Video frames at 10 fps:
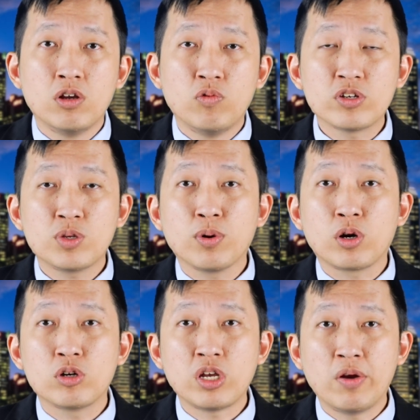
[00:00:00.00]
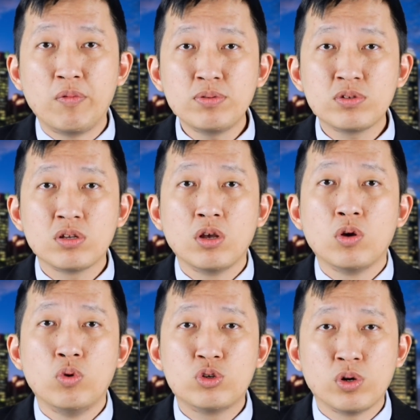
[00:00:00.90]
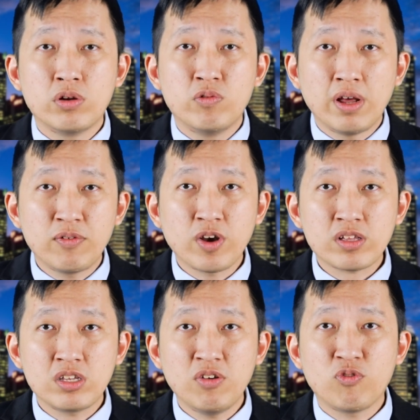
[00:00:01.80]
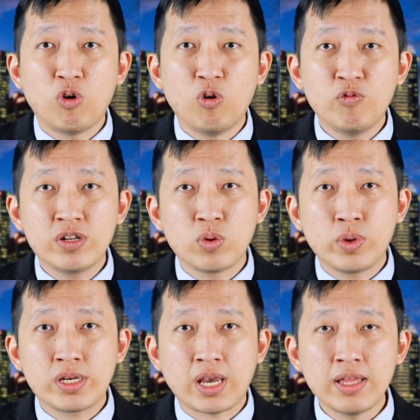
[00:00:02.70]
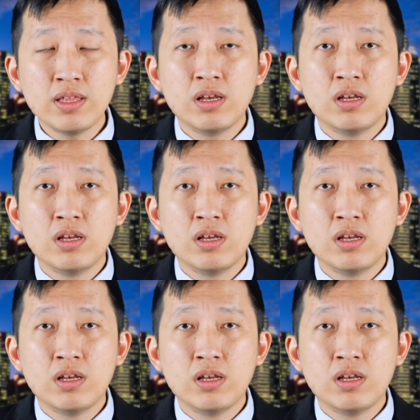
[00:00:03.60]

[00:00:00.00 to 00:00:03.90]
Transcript: Reciprocal tariffs, which were effective over the weekend,